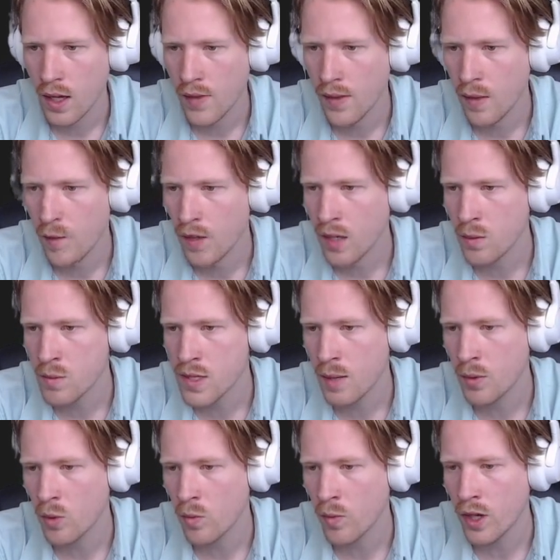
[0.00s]
And then when it comes
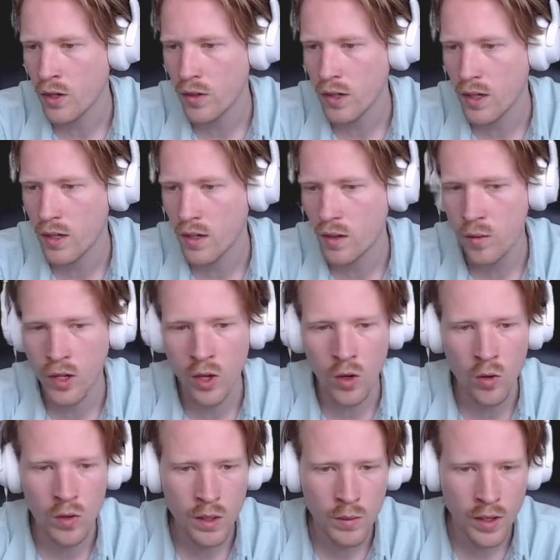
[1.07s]
time to render it, we
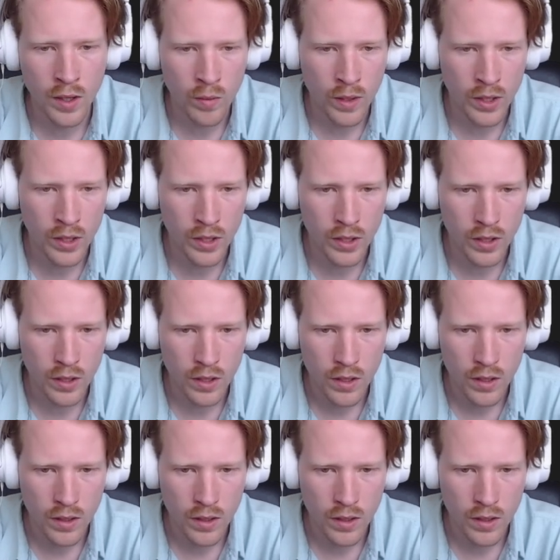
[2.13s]
only want to render